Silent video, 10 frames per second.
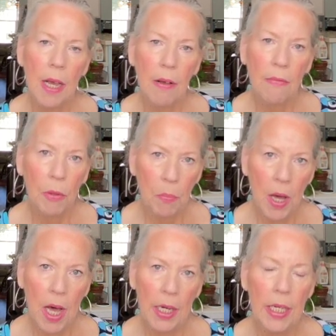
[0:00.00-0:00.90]
of the
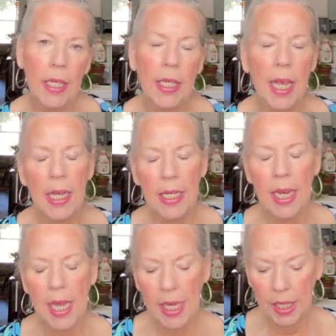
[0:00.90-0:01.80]
bodice and
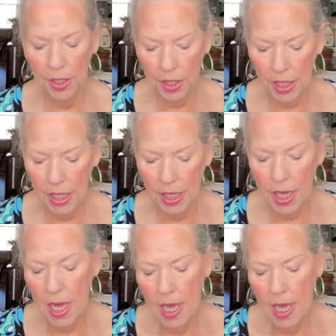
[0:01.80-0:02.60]
take the